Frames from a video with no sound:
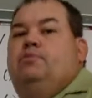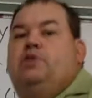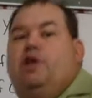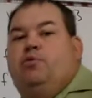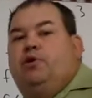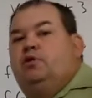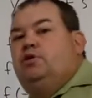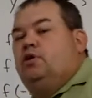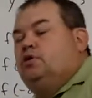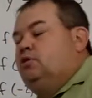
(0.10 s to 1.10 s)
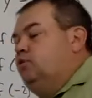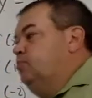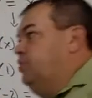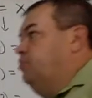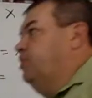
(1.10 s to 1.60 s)
Today we're going to talk a little
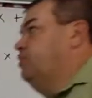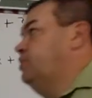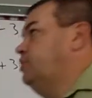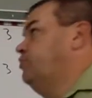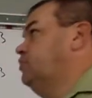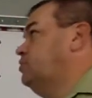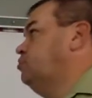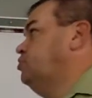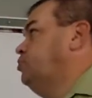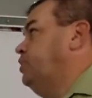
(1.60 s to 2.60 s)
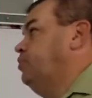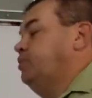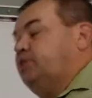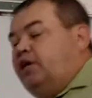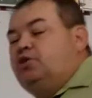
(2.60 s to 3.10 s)
bit about the difference between a
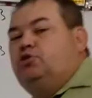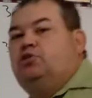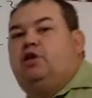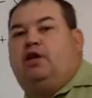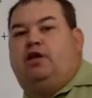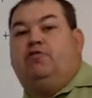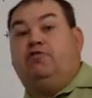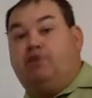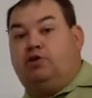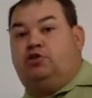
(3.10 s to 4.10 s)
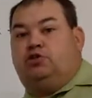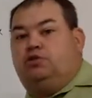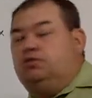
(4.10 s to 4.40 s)
relation and a function.